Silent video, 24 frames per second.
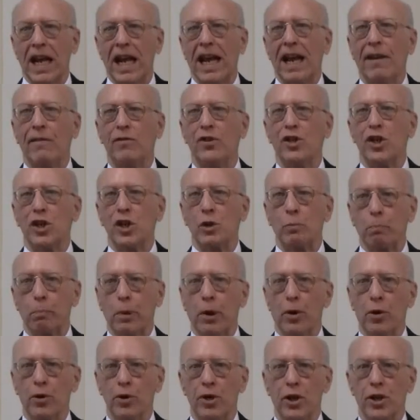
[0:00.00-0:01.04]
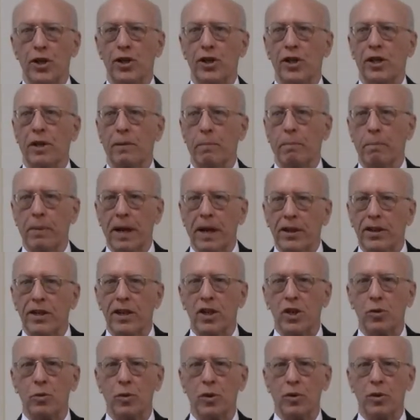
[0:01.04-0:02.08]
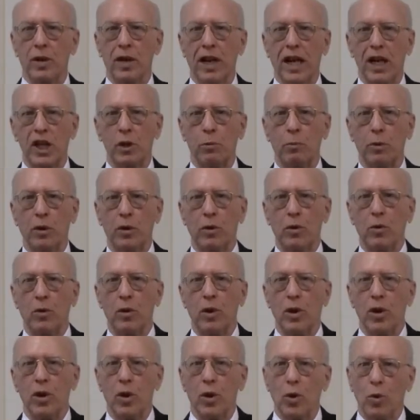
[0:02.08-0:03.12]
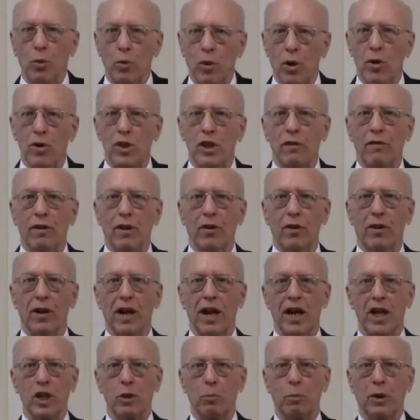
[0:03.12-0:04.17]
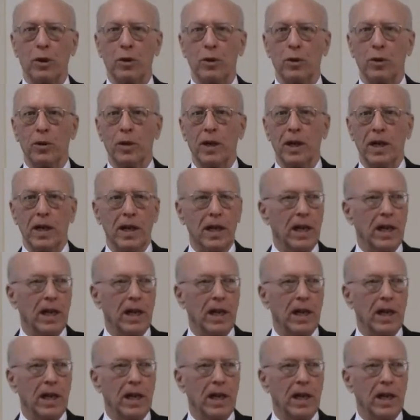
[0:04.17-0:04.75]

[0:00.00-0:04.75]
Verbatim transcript: have just purchased Beth Israel Hospital Roosevelt Hospital,